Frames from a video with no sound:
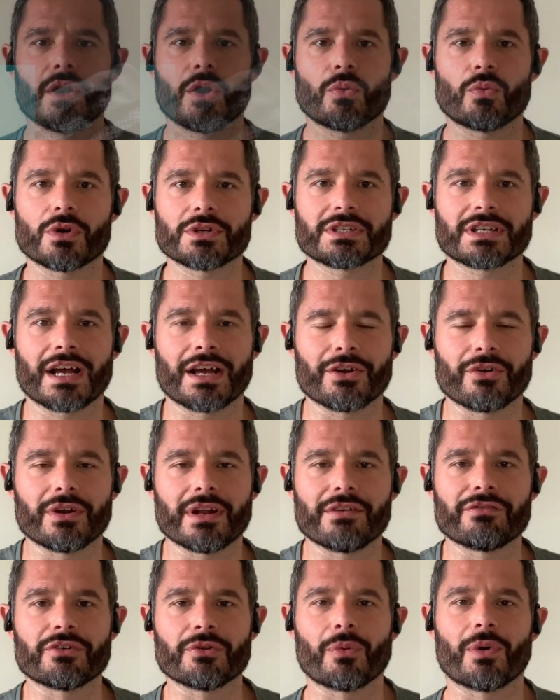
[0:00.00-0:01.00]
What's going on,
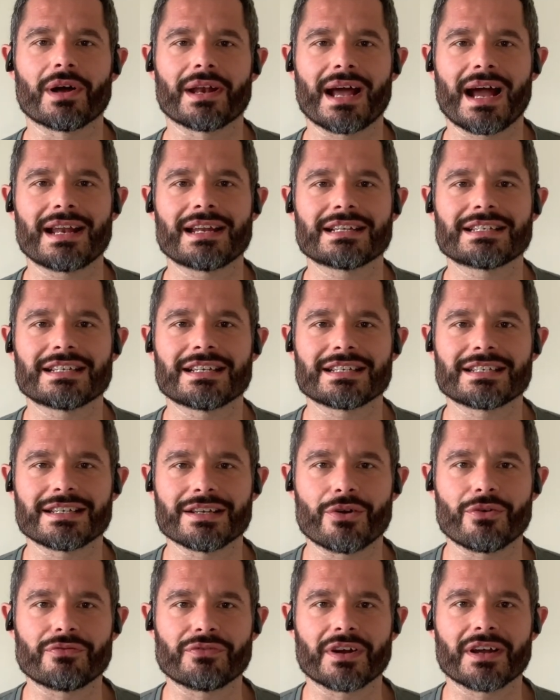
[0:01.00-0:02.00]
everyone? Alex De
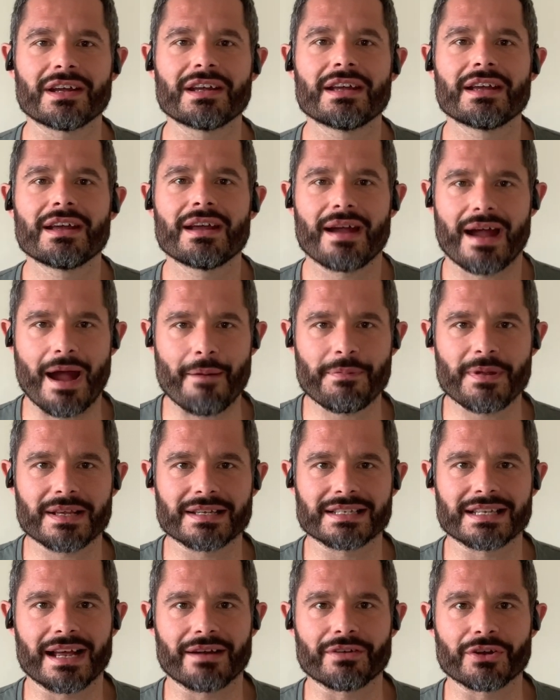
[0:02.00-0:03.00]
Silva, Happy
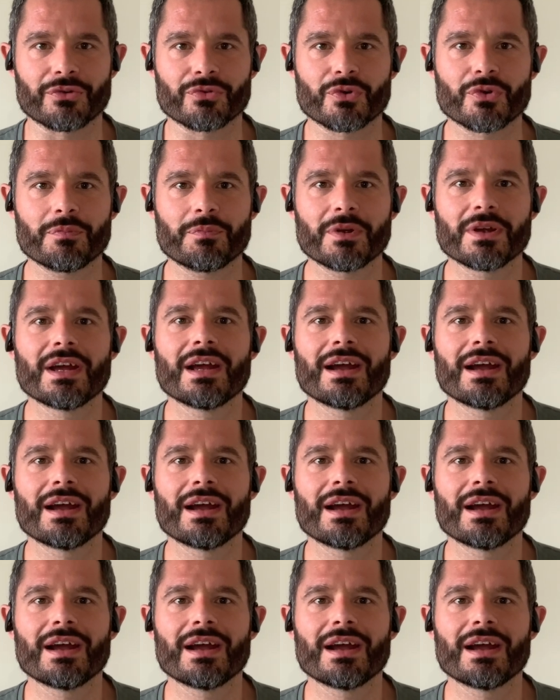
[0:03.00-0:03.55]
as Larry Group.